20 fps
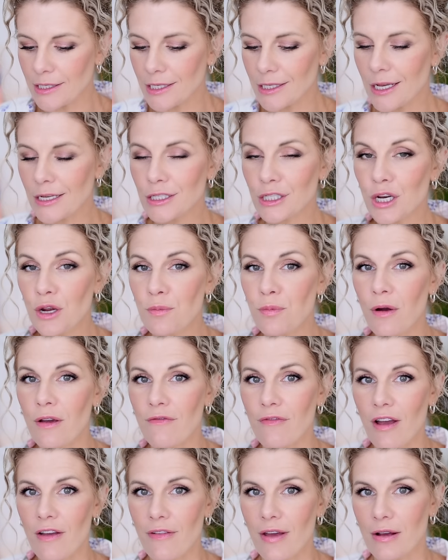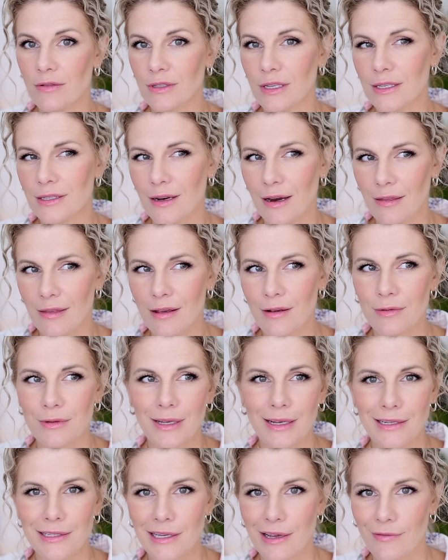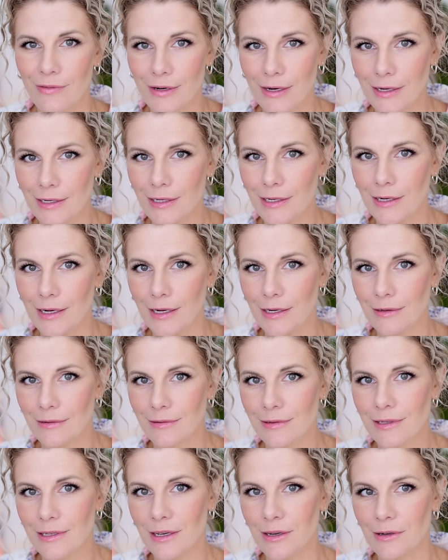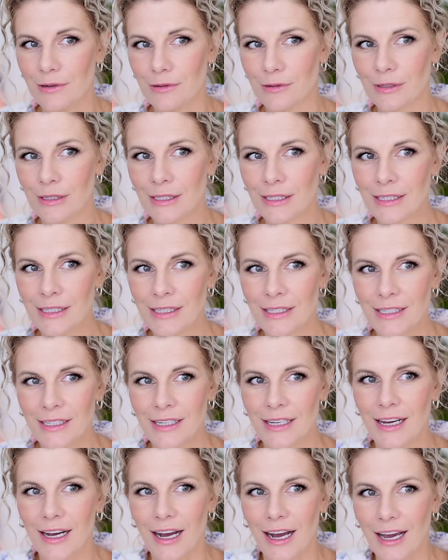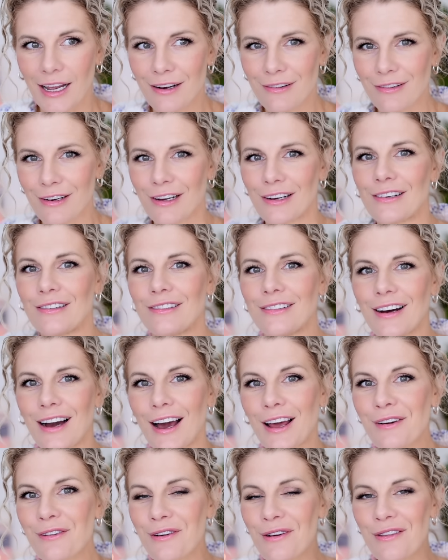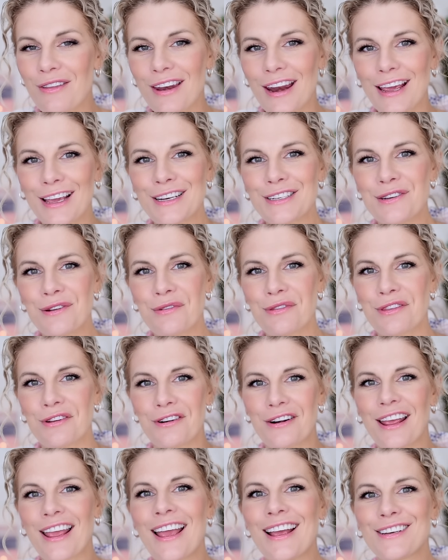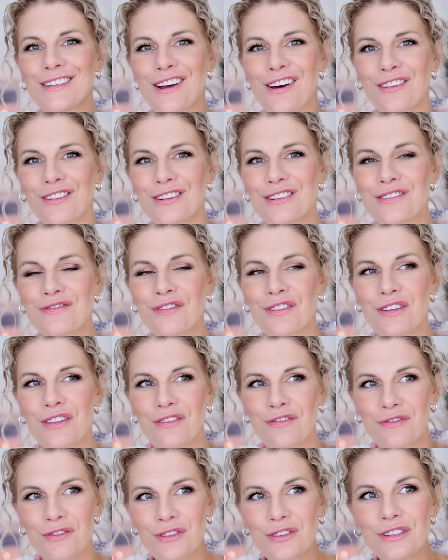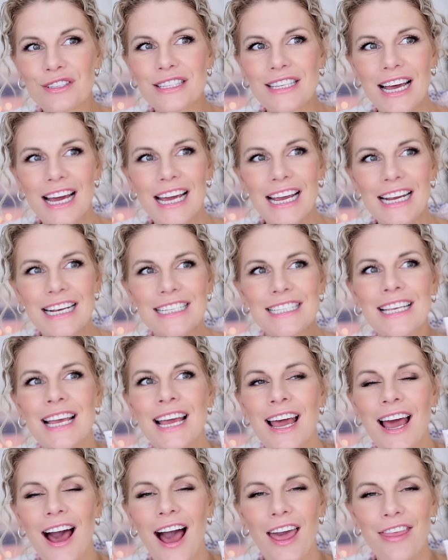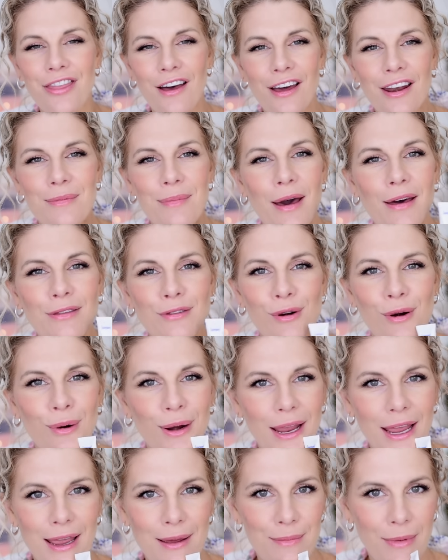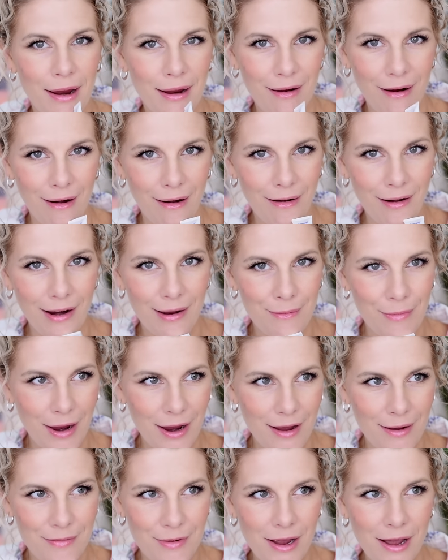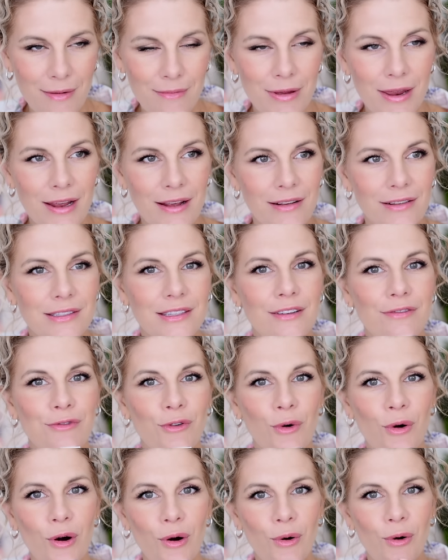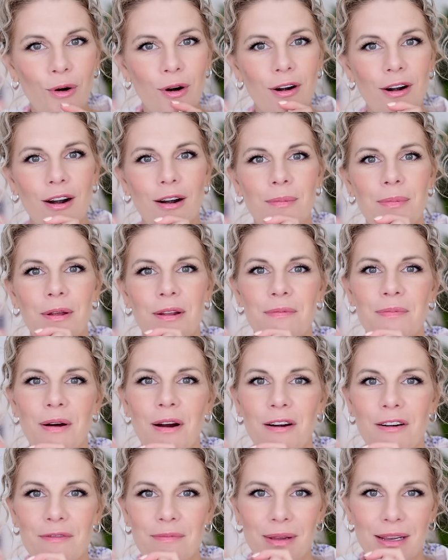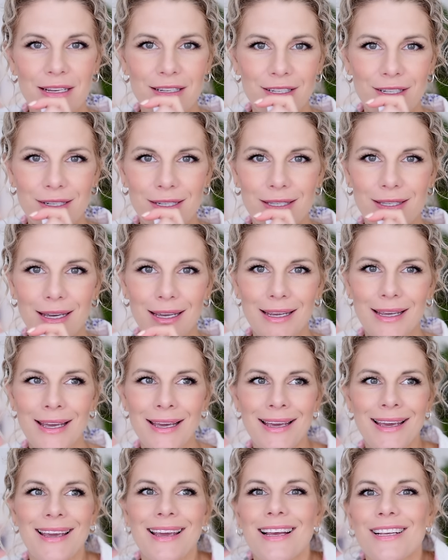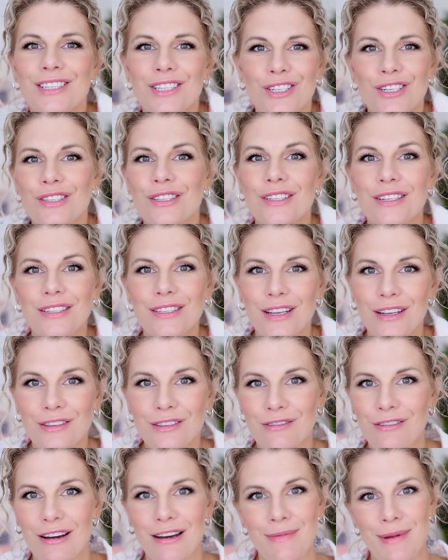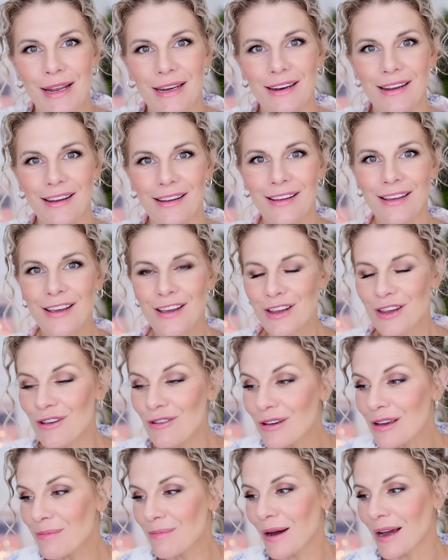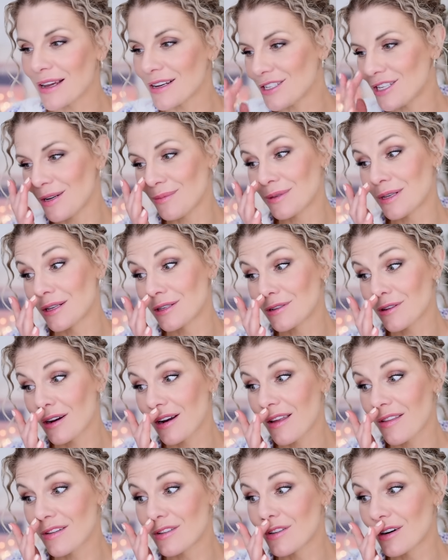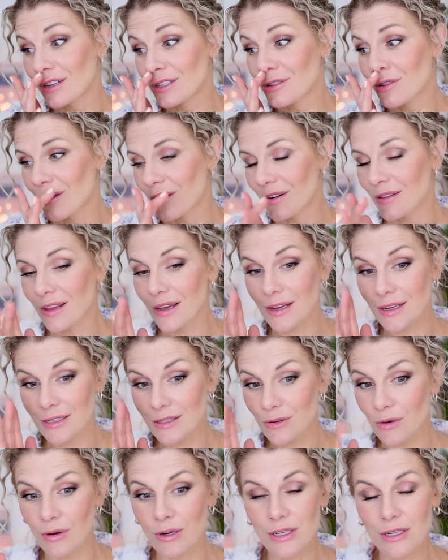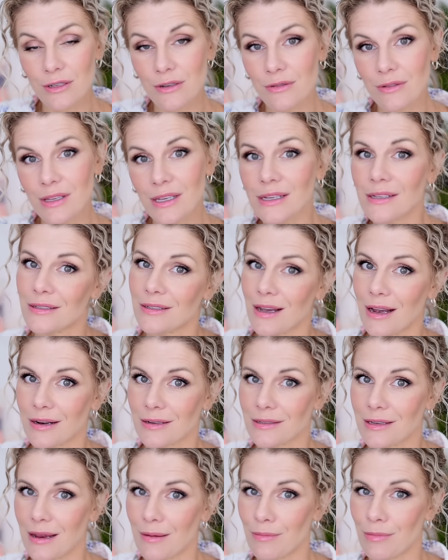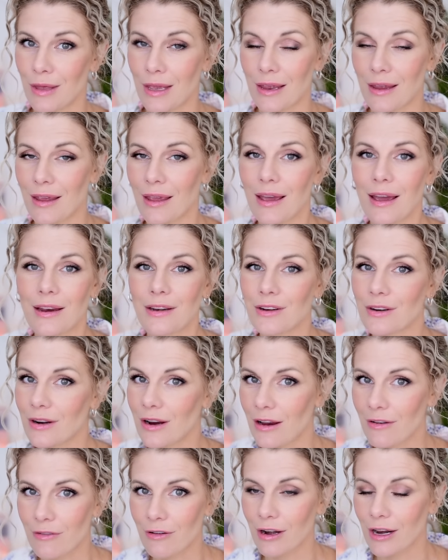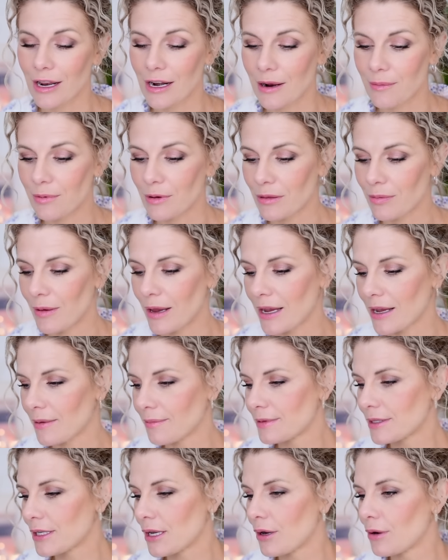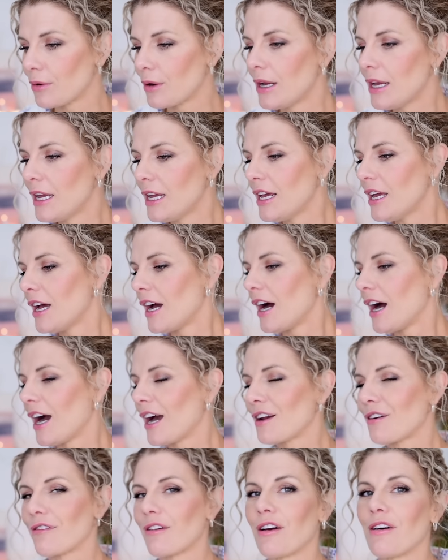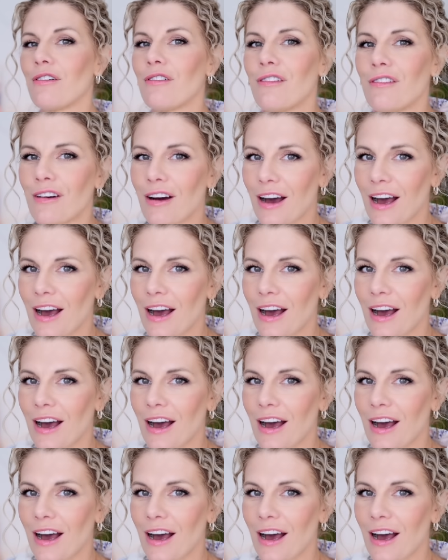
This has 2.5 ounces and I think it was like $7.99. So I don't know. I don't know that I can do $38 for the full size. I thought about throwing it in my cart in my upcoming Sephora order, but a part of me is just like, it's just a sunscreen, Mandy. You can buy a cheap sunscreen at the drugstore that is going to do the exact same thing and you're covering it up with makeup. So I don't know.